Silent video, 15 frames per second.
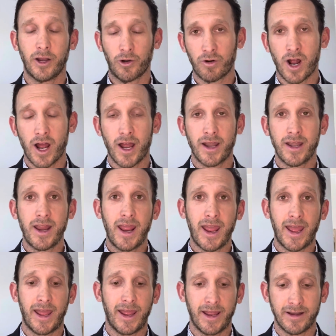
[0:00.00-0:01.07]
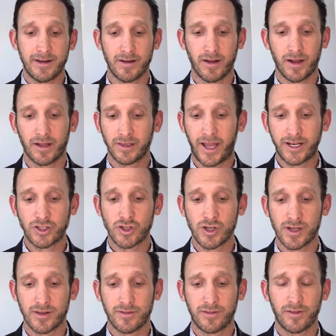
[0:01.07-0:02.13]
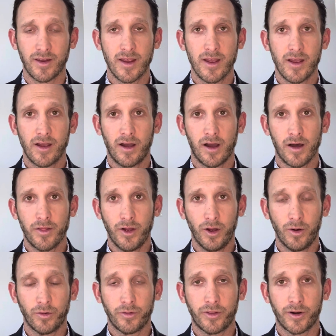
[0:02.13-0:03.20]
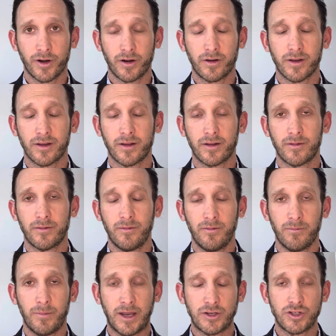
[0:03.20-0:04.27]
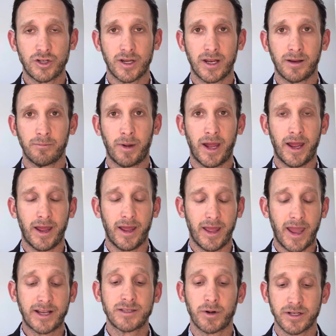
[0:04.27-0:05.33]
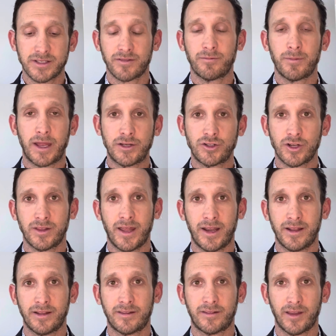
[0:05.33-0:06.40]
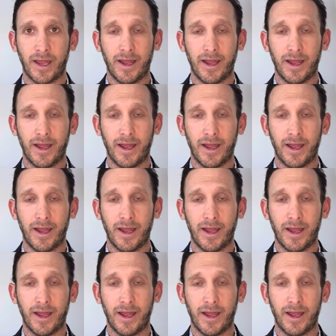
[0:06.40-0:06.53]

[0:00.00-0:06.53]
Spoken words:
Iran had elections, although they're mentioning, by experts have mentioned, that it's